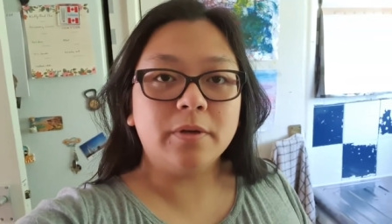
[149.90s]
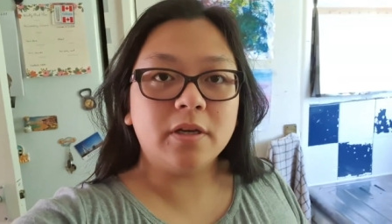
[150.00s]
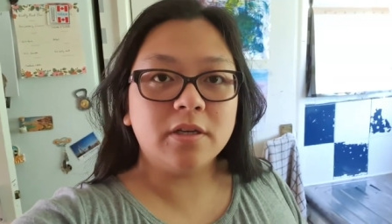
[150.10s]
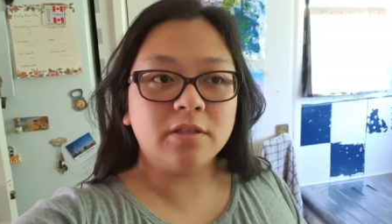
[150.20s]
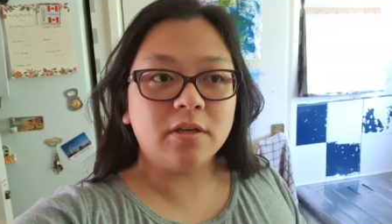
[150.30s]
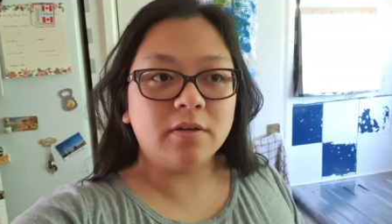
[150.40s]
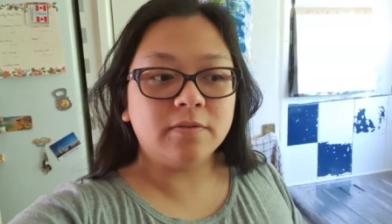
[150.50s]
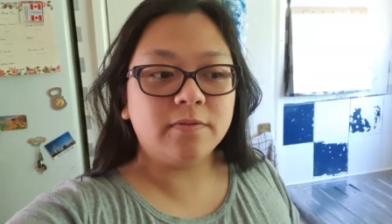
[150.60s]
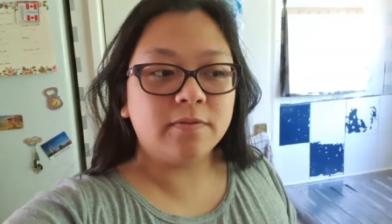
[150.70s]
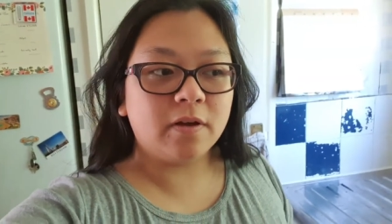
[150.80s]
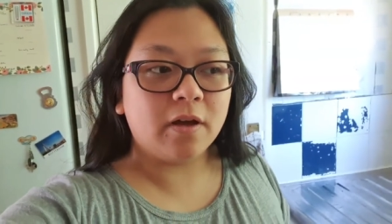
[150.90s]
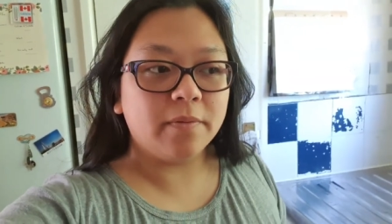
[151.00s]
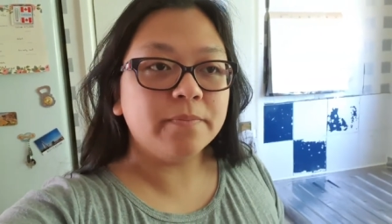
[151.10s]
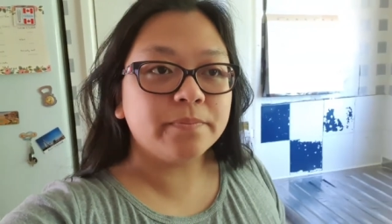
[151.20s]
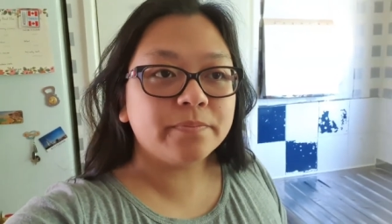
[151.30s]
because of
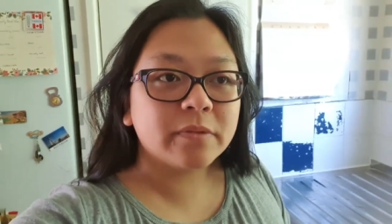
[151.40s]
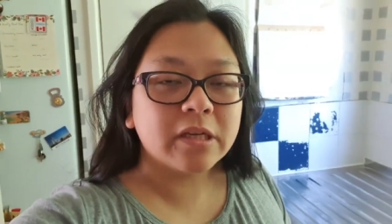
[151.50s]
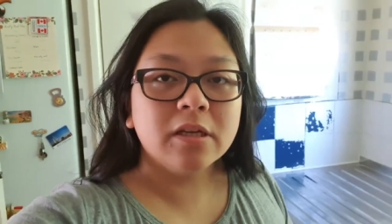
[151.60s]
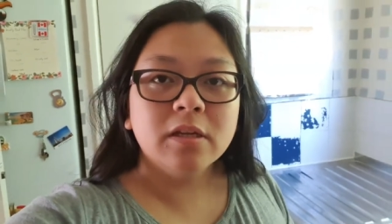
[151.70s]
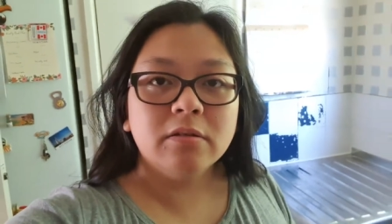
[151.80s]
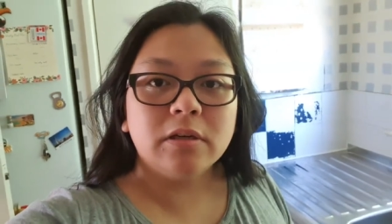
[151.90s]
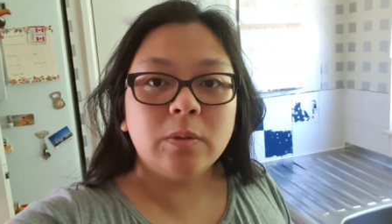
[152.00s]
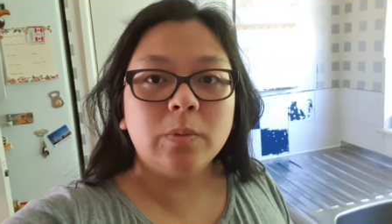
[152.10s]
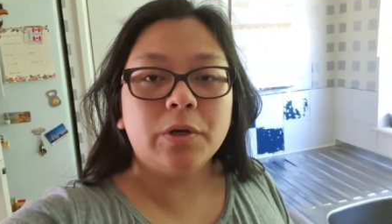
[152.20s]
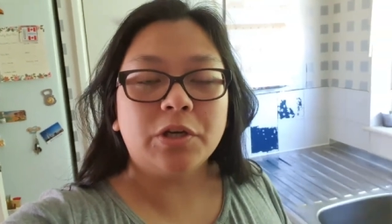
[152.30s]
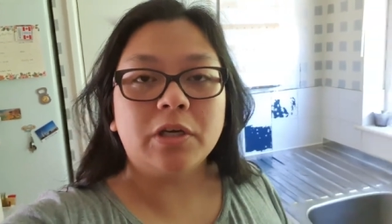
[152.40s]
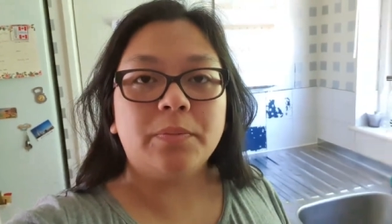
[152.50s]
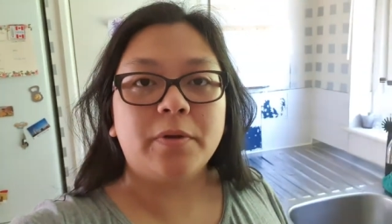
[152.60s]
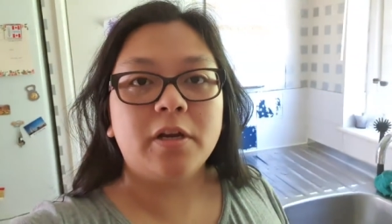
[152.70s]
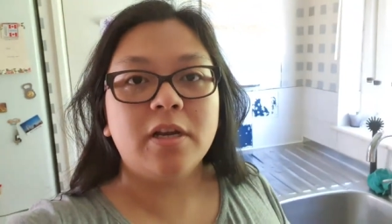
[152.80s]
um, when we woke
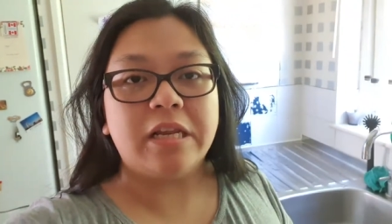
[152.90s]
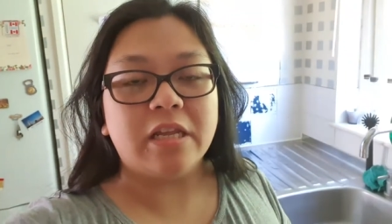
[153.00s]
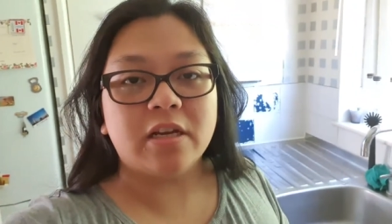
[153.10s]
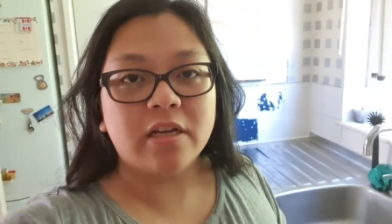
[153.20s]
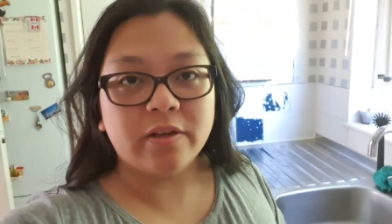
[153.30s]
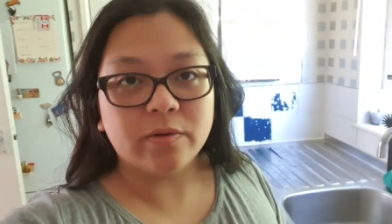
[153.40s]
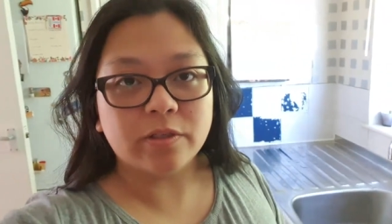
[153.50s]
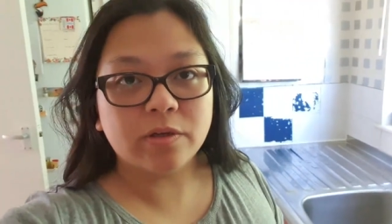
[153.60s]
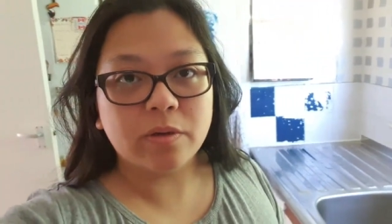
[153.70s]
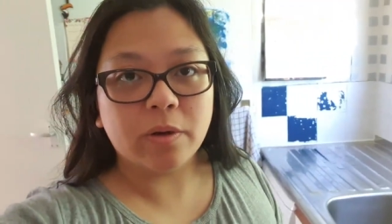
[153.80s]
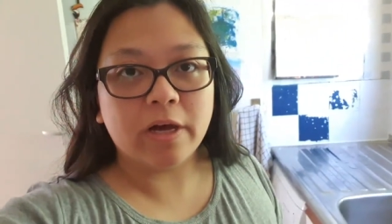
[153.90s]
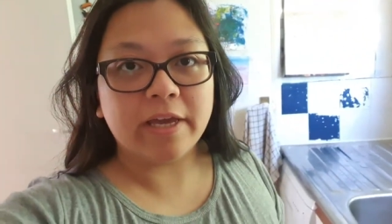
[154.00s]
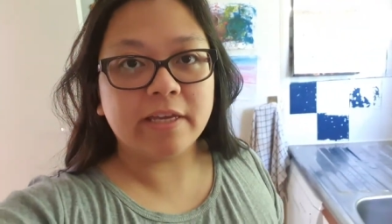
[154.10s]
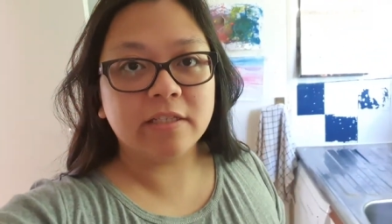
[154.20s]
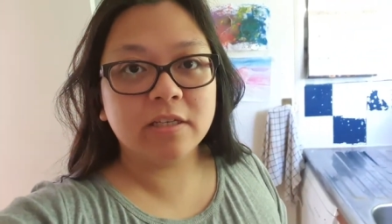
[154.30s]
up earlier it was
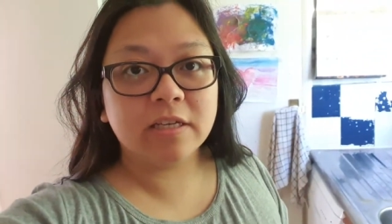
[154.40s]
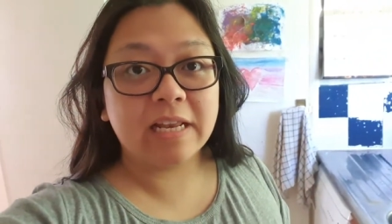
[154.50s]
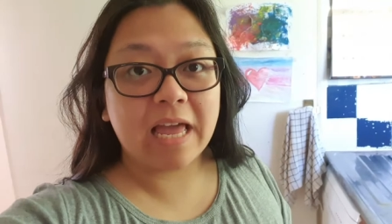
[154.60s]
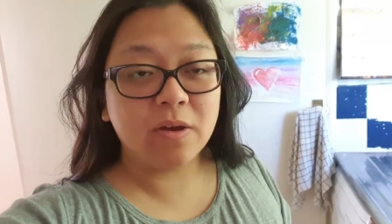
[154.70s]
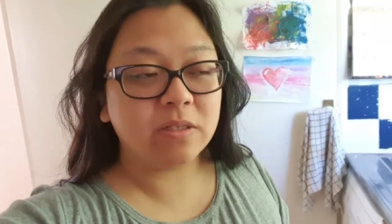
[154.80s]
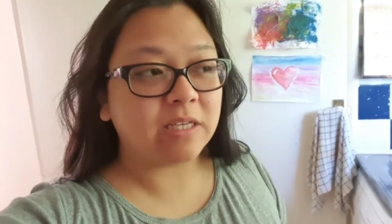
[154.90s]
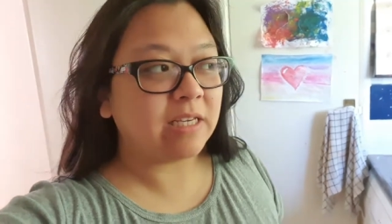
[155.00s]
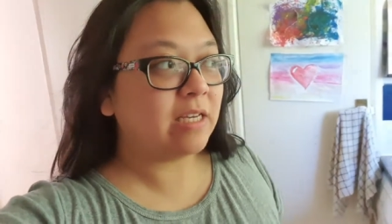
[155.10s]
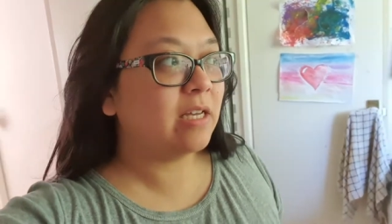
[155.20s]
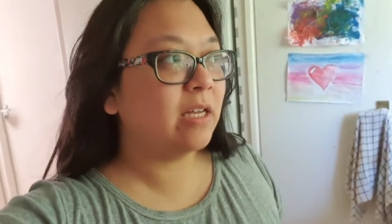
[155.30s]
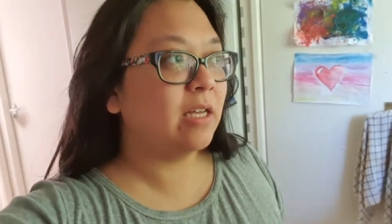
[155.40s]
quite cloudy.